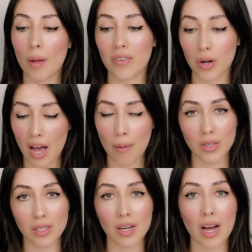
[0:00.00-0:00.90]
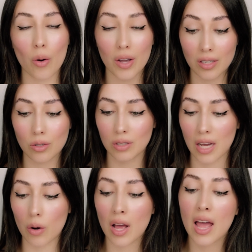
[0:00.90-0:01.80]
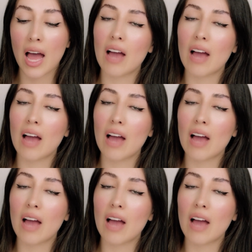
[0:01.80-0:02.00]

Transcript: I'm very happy how it turned out.